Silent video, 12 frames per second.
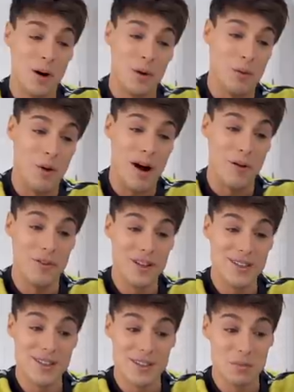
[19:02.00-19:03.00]
wow,
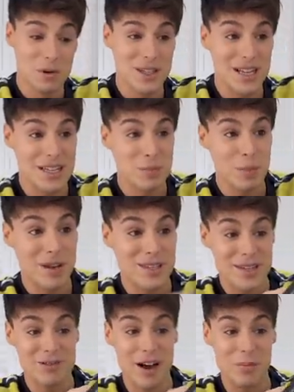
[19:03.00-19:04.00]
this is the most
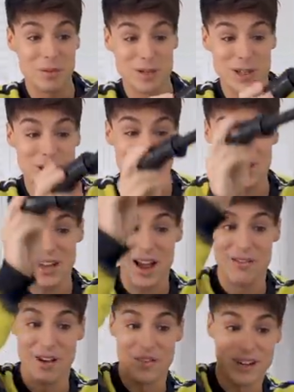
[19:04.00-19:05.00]
expensive apple juice
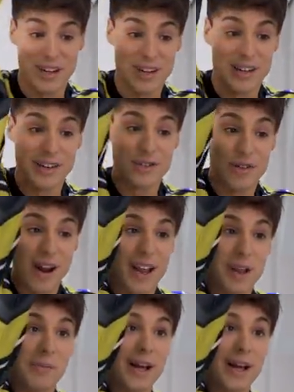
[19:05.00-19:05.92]
I've ever drank in my